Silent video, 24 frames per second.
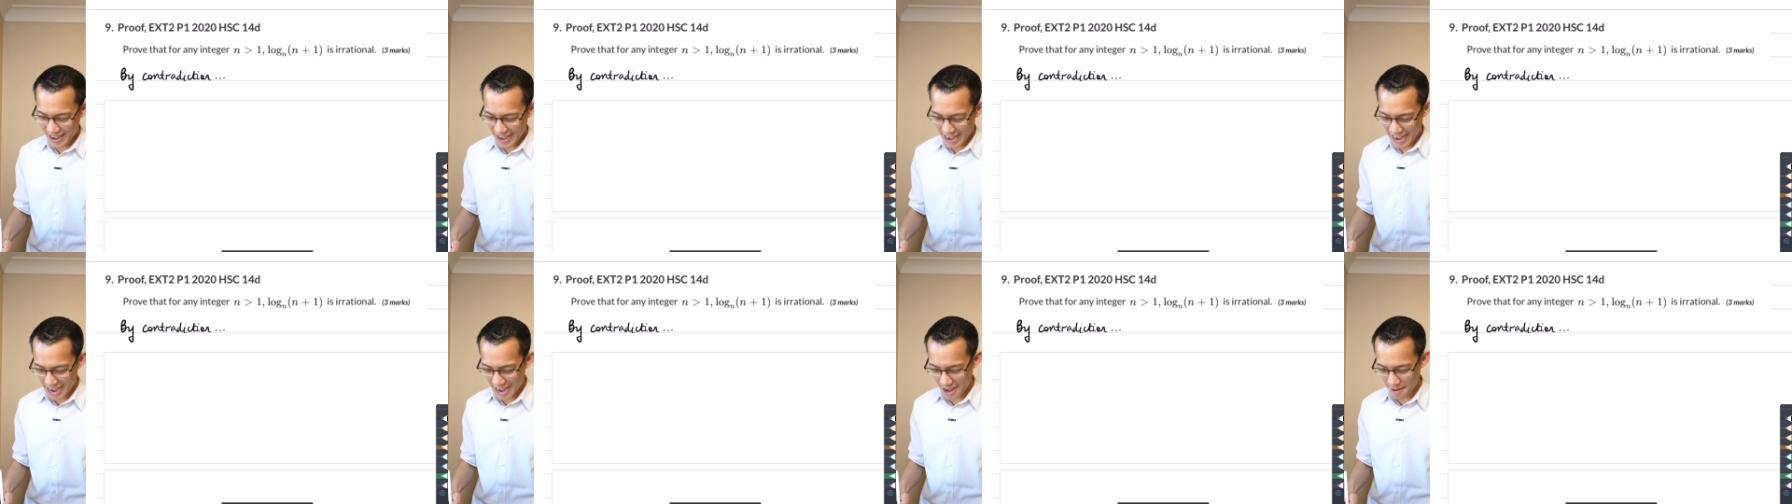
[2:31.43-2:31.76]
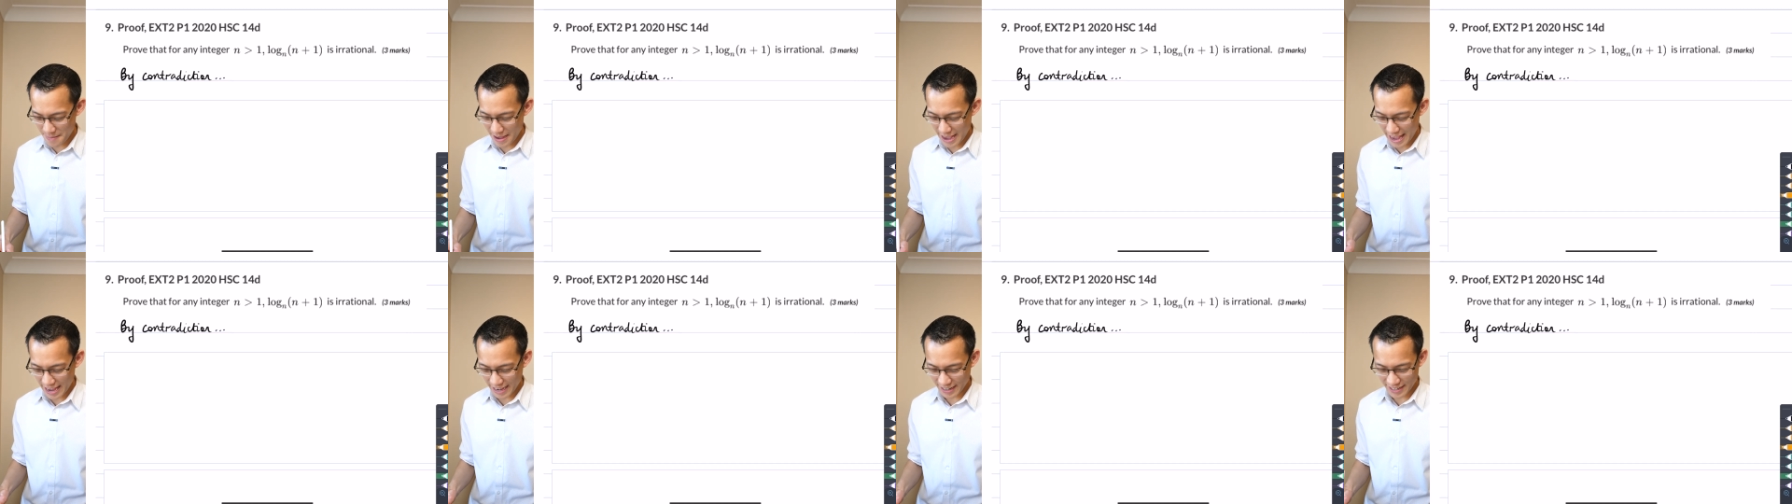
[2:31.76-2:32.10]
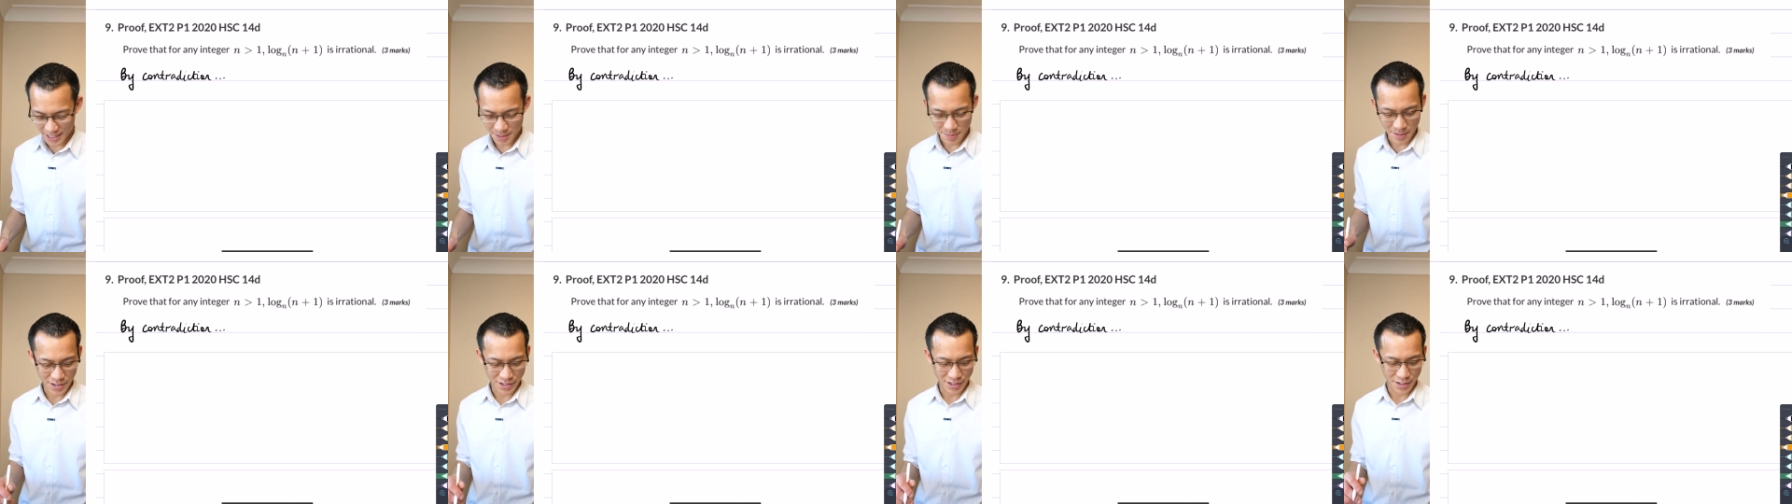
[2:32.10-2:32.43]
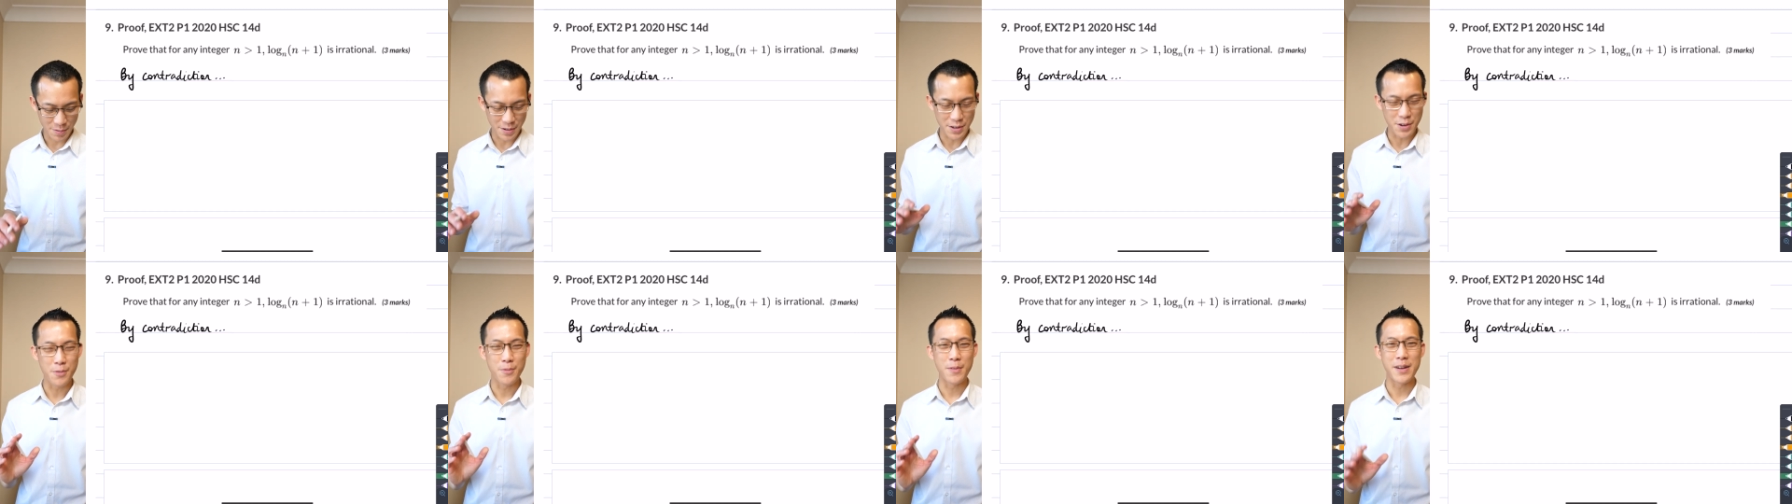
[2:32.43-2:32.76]
Um, and especially
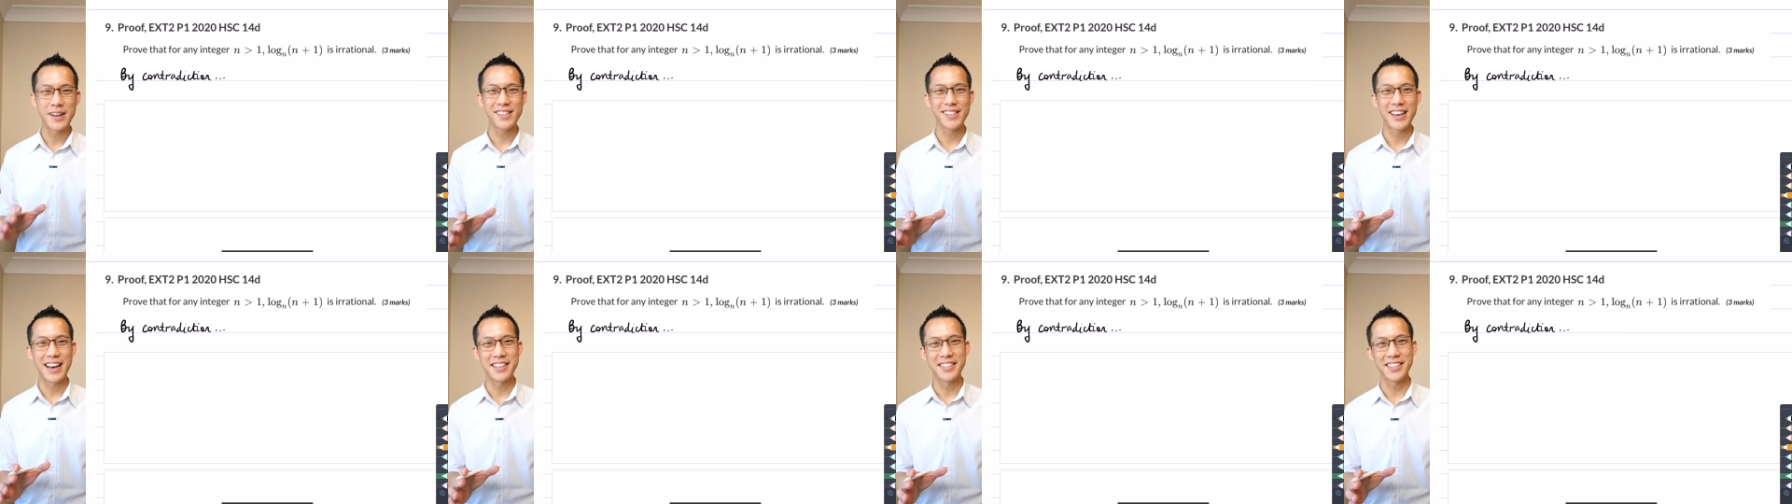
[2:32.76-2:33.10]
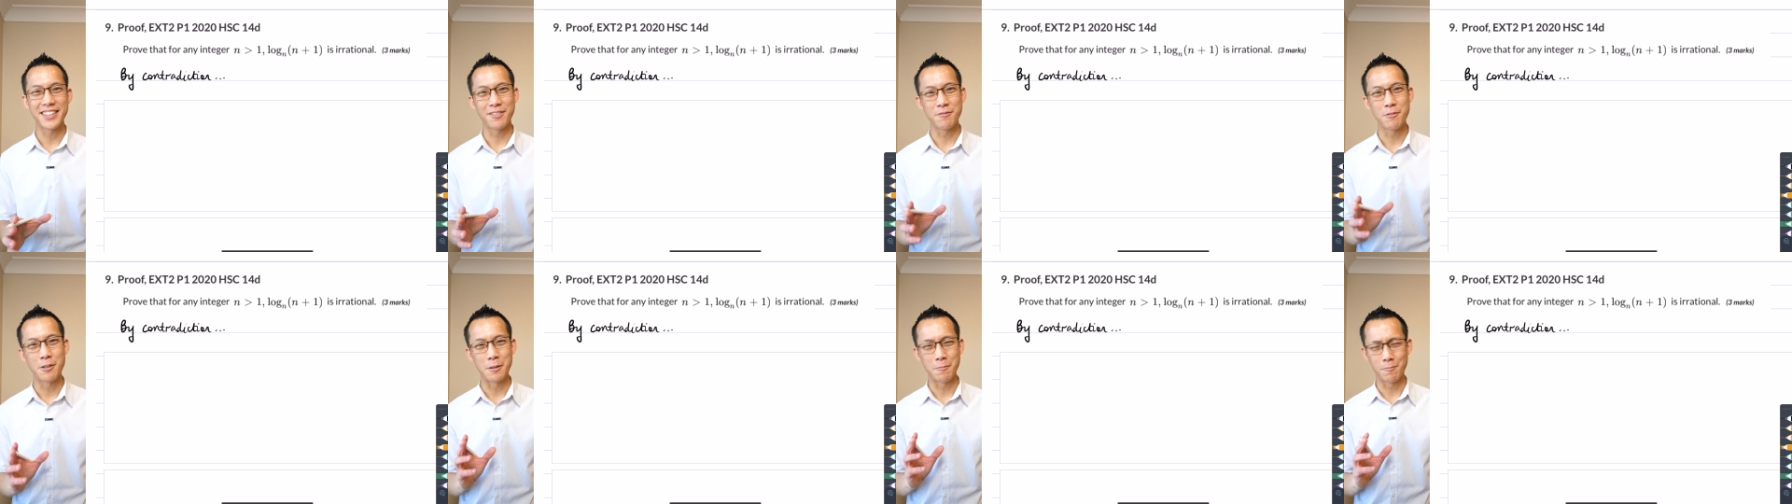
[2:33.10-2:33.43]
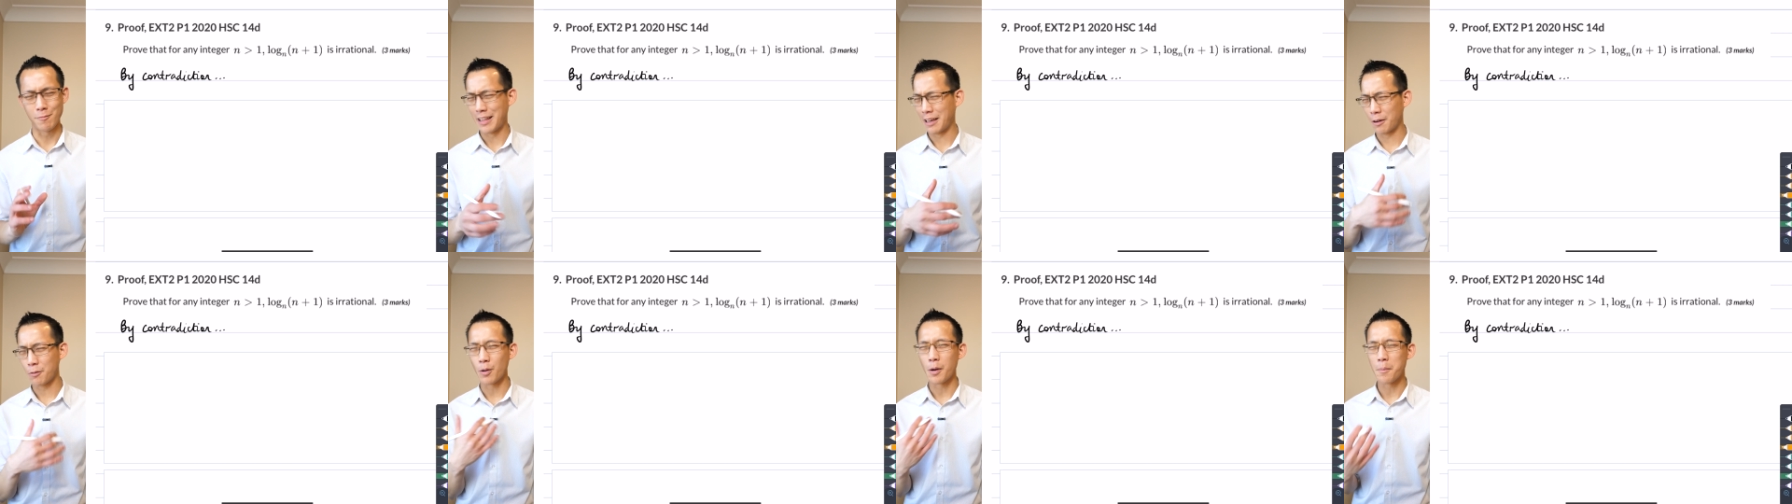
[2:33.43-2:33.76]
when you're realizing what, like,